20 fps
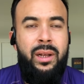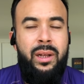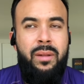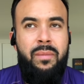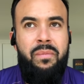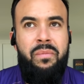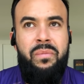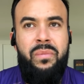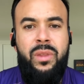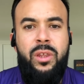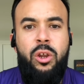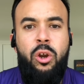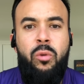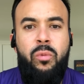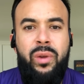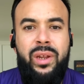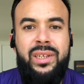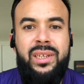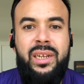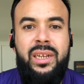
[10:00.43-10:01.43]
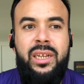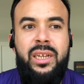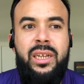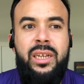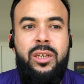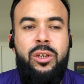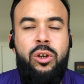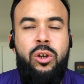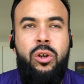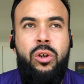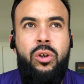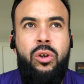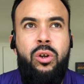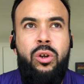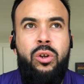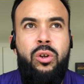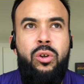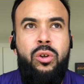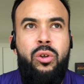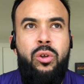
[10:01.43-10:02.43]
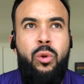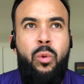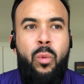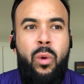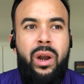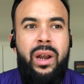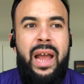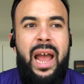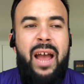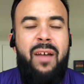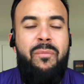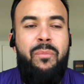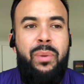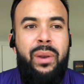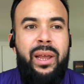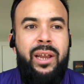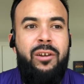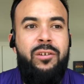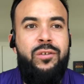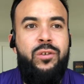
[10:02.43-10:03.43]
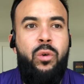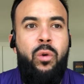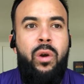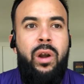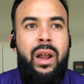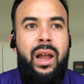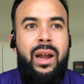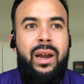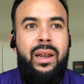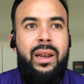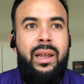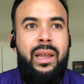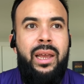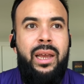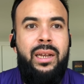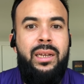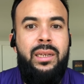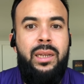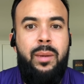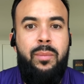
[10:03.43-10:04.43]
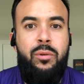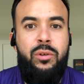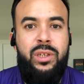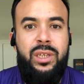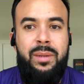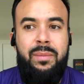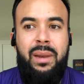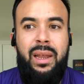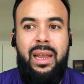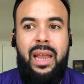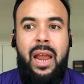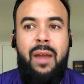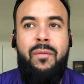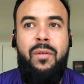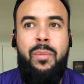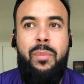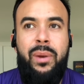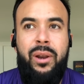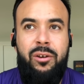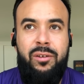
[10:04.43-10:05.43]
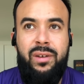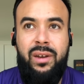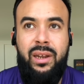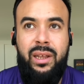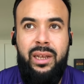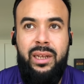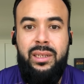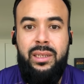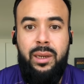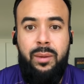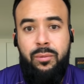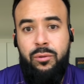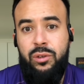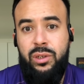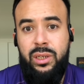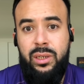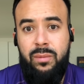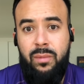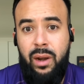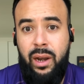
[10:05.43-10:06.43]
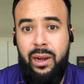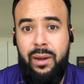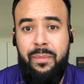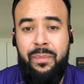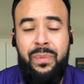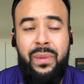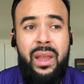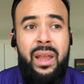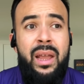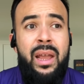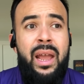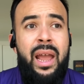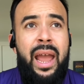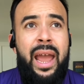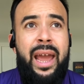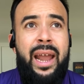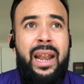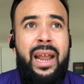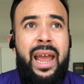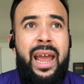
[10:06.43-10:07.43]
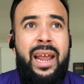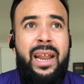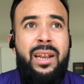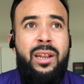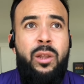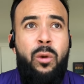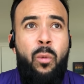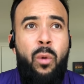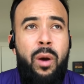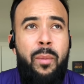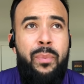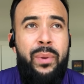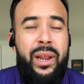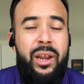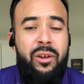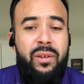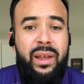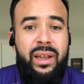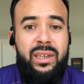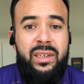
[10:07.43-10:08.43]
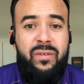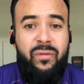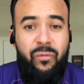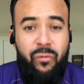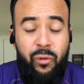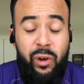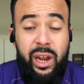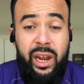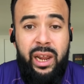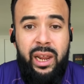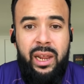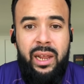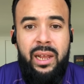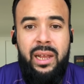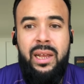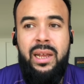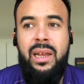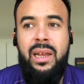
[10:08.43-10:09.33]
you want to have players who are not going to get double teamed. Like every player is going to get double teamed, right? And the one player that's free,